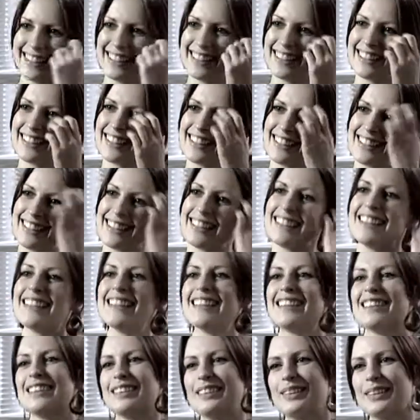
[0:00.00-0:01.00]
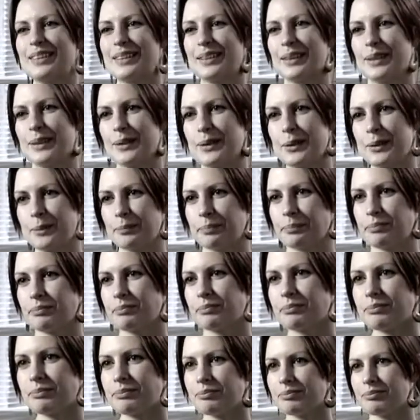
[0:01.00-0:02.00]
was like, "Okay, Dad, yeah, fine,
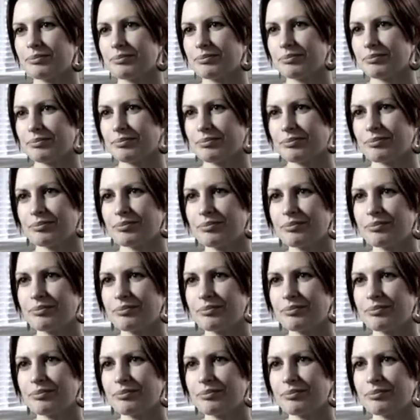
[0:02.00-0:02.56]
bye," like that, and